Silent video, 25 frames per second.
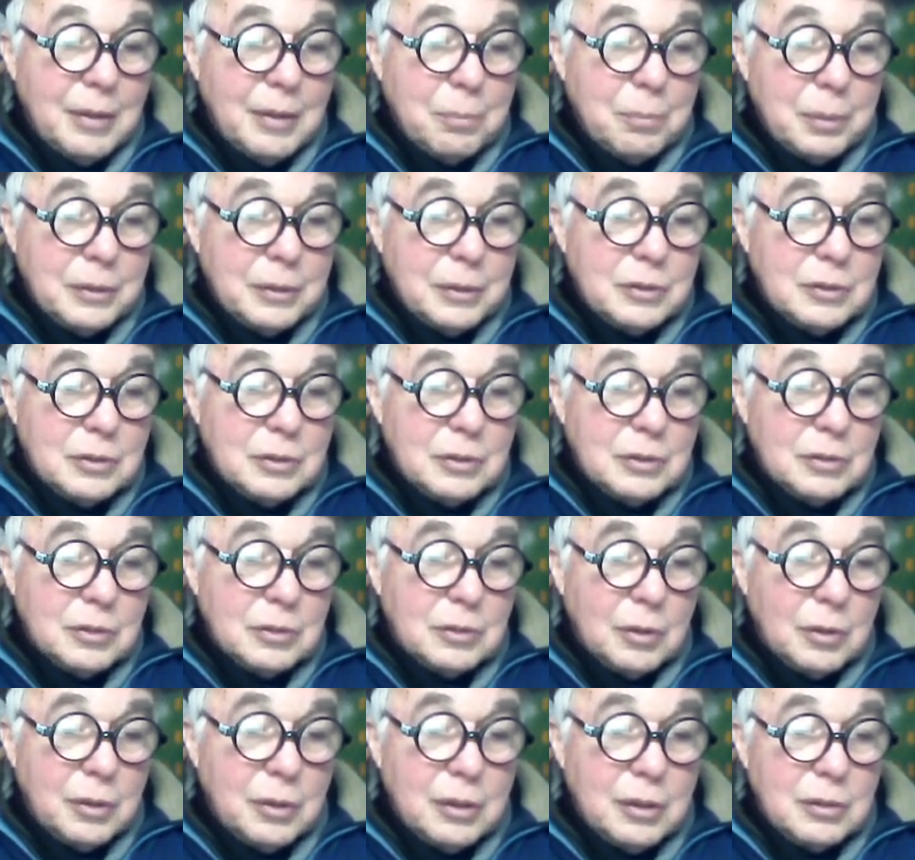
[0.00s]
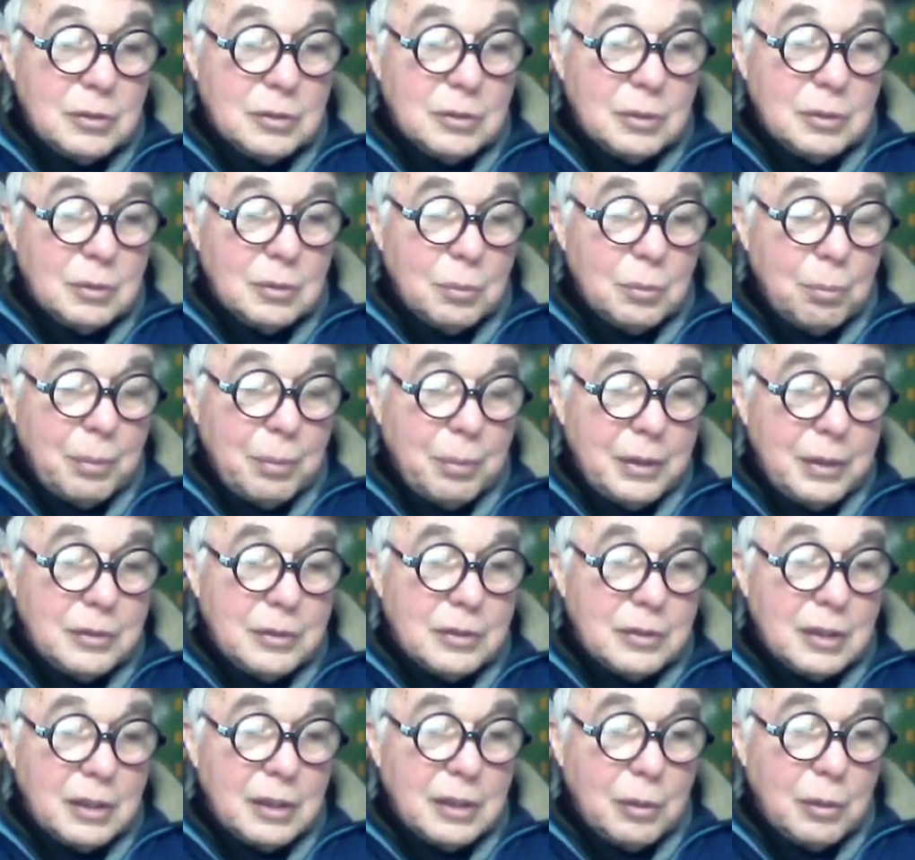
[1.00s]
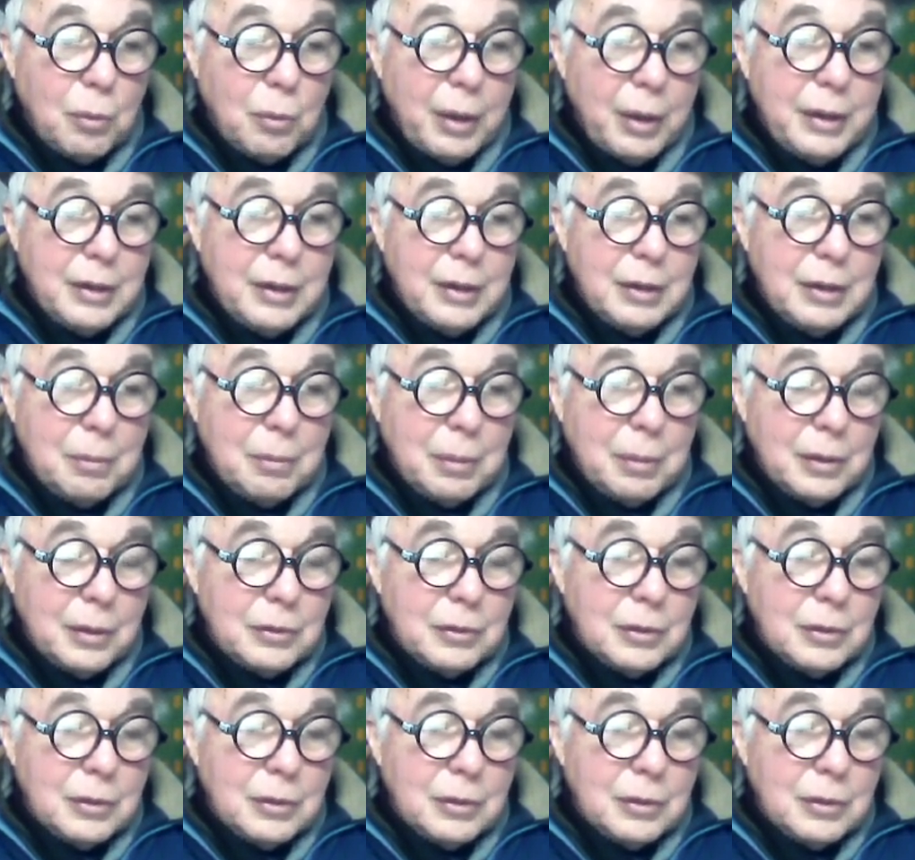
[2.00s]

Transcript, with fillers: but so he's uh, basically waited about